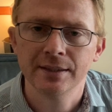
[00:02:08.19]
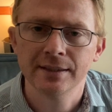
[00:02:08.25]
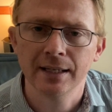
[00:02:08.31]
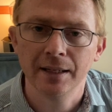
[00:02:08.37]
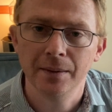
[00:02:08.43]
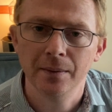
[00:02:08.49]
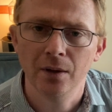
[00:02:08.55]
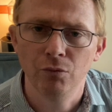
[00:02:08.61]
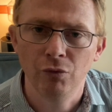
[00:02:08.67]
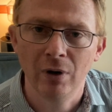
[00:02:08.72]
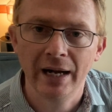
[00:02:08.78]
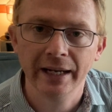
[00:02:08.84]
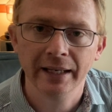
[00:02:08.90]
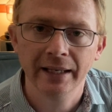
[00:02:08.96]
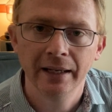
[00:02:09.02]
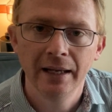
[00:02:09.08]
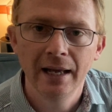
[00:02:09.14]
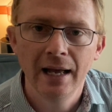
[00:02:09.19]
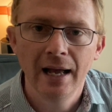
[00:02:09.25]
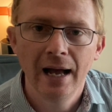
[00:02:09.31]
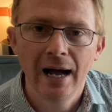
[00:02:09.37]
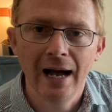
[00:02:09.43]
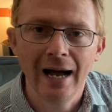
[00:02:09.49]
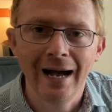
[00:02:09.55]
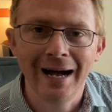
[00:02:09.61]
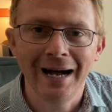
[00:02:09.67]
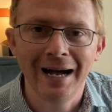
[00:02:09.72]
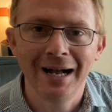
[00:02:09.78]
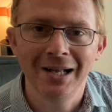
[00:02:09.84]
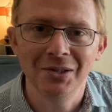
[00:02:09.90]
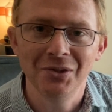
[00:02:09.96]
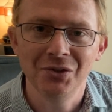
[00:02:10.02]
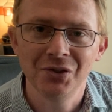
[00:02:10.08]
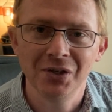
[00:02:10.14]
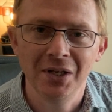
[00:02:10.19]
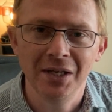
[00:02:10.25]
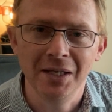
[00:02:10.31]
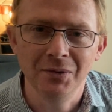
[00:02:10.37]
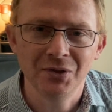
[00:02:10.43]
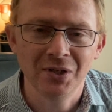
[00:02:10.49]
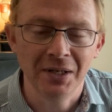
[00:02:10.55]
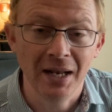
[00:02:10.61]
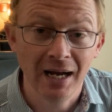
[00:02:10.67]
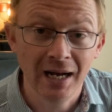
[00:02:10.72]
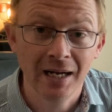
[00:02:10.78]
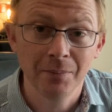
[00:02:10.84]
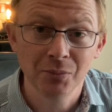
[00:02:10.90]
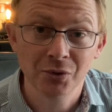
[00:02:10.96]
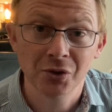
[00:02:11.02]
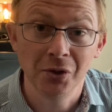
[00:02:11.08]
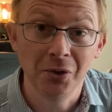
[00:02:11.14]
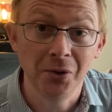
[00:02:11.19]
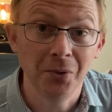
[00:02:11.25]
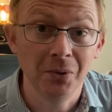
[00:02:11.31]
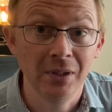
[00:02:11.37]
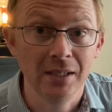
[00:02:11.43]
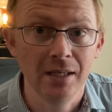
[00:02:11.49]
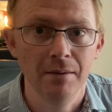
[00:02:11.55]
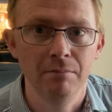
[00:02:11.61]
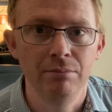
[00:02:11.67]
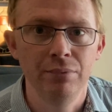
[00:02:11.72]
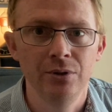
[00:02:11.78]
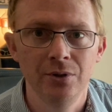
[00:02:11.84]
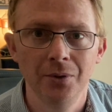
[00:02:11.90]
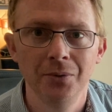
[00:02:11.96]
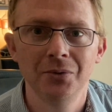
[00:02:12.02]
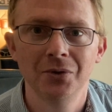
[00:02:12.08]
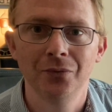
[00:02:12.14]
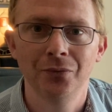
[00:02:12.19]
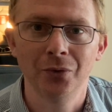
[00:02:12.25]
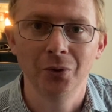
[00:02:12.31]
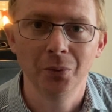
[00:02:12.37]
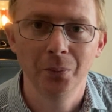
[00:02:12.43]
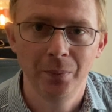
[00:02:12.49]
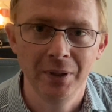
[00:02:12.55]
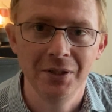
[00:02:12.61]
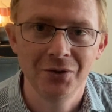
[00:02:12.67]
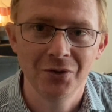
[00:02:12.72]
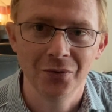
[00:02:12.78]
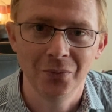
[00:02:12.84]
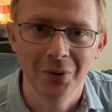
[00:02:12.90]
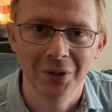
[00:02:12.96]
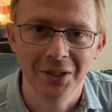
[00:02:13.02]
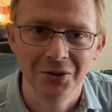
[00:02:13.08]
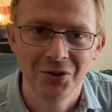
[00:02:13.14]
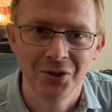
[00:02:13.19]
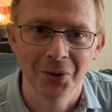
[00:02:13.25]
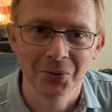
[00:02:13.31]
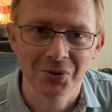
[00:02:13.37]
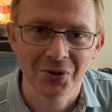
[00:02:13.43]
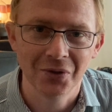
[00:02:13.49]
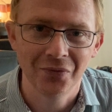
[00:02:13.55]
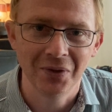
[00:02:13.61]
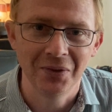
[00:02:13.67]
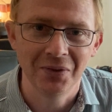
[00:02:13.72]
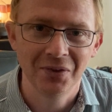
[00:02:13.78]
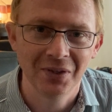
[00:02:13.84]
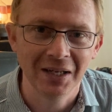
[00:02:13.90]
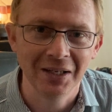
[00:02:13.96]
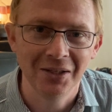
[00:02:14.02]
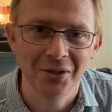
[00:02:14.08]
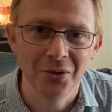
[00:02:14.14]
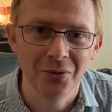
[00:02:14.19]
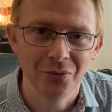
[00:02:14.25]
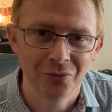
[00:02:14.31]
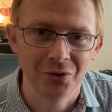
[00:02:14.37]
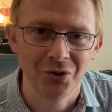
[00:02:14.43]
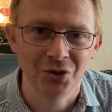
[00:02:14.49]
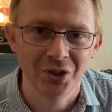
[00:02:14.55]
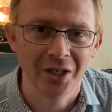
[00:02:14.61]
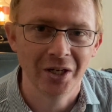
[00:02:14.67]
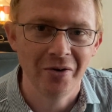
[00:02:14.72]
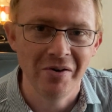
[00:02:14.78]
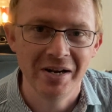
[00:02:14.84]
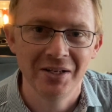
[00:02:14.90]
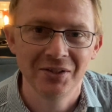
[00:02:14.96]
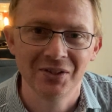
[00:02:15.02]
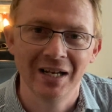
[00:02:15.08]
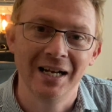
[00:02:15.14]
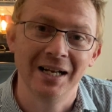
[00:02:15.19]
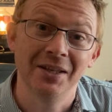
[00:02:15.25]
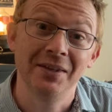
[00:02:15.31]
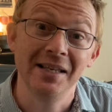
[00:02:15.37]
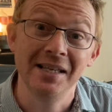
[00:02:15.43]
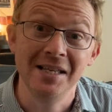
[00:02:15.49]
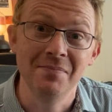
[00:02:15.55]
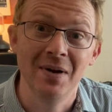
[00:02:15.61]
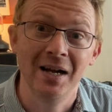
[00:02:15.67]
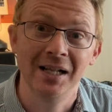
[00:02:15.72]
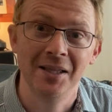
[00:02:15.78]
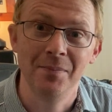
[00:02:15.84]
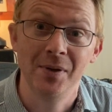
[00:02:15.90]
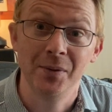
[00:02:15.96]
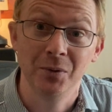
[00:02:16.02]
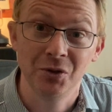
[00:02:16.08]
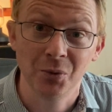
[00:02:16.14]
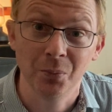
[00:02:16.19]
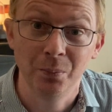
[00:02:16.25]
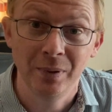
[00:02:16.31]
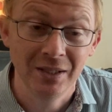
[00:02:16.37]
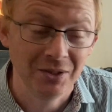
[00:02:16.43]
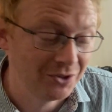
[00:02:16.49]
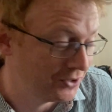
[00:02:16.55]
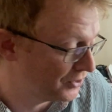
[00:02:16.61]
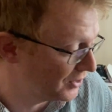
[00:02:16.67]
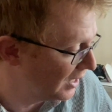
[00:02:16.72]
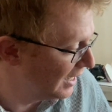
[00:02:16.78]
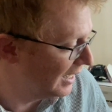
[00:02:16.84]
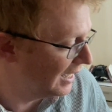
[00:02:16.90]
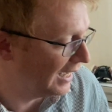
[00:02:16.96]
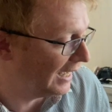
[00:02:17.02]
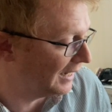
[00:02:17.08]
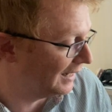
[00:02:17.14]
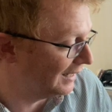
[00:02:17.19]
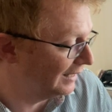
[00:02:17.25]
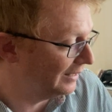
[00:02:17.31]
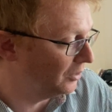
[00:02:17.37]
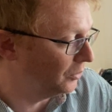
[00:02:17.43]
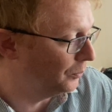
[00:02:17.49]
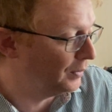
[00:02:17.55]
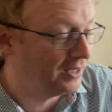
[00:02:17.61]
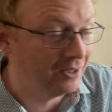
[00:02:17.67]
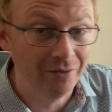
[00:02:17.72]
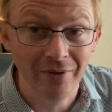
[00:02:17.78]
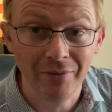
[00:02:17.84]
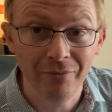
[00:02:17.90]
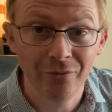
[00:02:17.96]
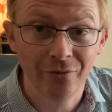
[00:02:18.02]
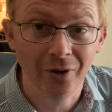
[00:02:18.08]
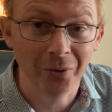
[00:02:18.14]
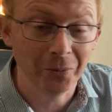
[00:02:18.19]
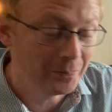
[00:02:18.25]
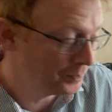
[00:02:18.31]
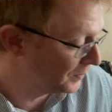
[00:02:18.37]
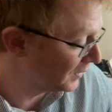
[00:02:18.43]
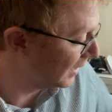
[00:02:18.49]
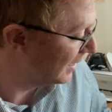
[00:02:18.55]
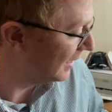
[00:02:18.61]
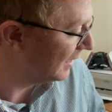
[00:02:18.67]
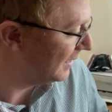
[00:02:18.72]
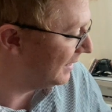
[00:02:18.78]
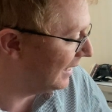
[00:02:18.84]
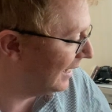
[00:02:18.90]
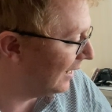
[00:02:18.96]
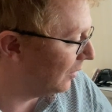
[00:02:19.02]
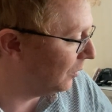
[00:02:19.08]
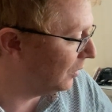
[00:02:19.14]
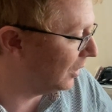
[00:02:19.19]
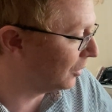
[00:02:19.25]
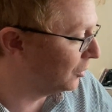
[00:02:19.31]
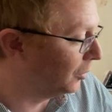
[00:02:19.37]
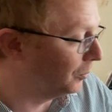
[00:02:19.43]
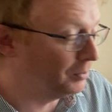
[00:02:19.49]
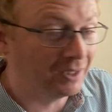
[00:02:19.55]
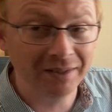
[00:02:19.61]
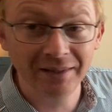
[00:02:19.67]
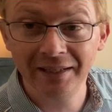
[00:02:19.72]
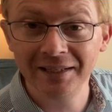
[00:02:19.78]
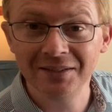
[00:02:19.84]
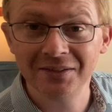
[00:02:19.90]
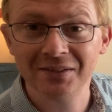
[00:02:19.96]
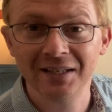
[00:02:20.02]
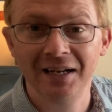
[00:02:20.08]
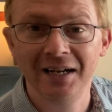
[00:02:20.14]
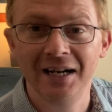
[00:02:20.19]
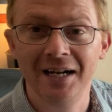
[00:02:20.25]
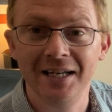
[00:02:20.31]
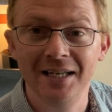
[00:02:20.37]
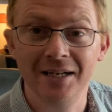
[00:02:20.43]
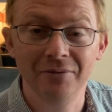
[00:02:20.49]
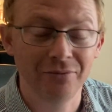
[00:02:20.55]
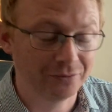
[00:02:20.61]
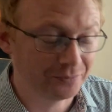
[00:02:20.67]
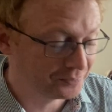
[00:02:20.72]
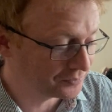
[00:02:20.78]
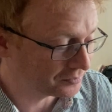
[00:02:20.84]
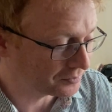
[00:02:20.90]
type rack, and it's an absolutely beautiful piece of work, Joseph, and thank you for sharing this and emailing me with some pictures and a little bit of info. Now, a couple of things that I have